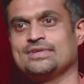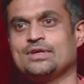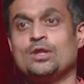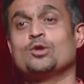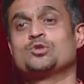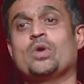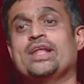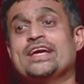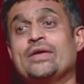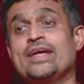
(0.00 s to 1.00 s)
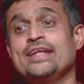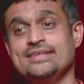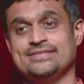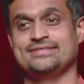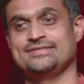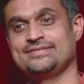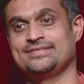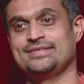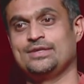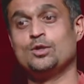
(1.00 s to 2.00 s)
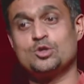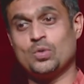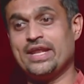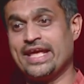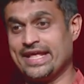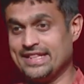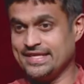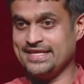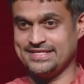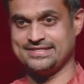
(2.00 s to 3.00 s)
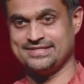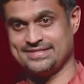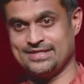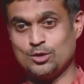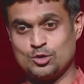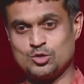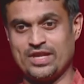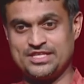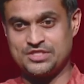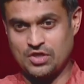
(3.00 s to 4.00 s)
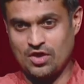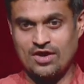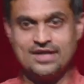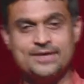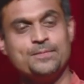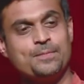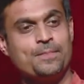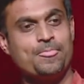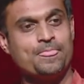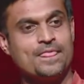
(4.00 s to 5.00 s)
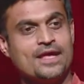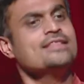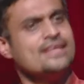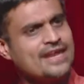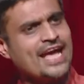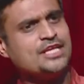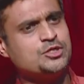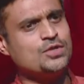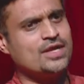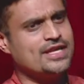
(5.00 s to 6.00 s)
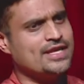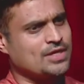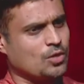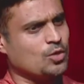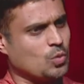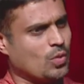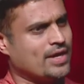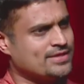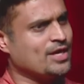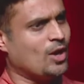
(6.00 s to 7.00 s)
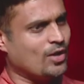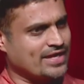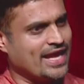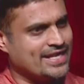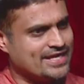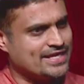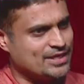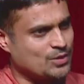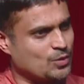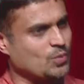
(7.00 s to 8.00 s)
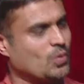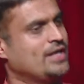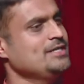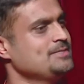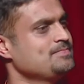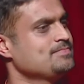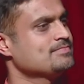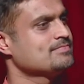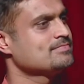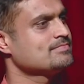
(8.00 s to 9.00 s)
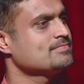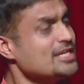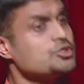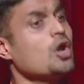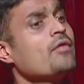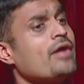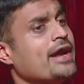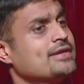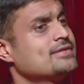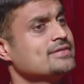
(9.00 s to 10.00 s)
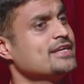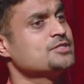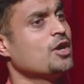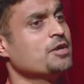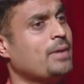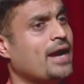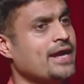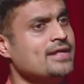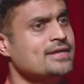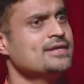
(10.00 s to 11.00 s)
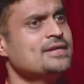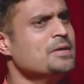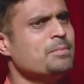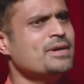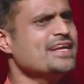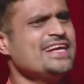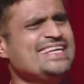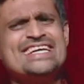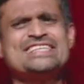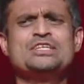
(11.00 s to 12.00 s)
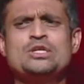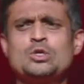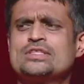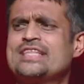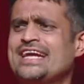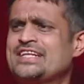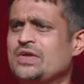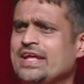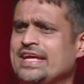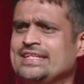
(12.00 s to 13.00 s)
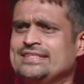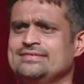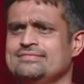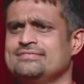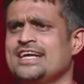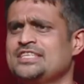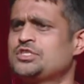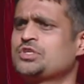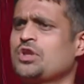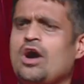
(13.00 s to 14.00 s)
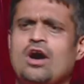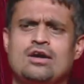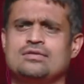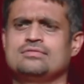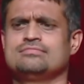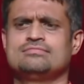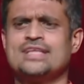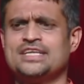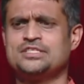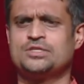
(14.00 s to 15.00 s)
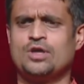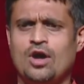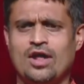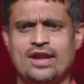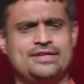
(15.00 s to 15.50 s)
looks very green, looks very healthy, looks very strong. The naturally grown one, the organically grown one, is alright, it's not bad, but it doesn't look that green, that strong, that tall.